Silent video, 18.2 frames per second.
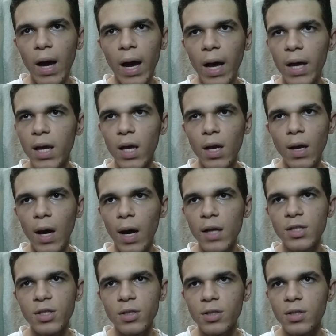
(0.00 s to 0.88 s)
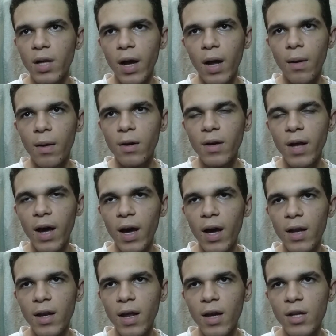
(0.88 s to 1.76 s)
I cannot, Sir Tyler.
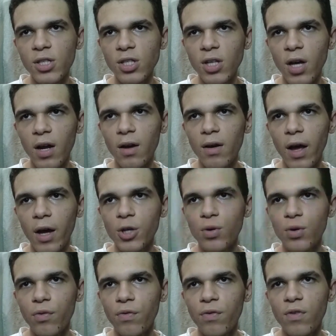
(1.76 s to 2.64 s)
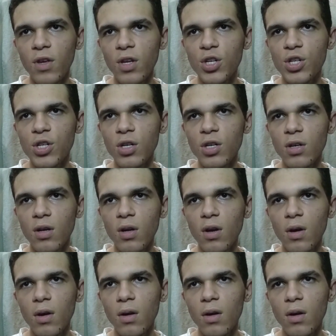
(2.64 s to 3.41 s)
That that is not an actual feature.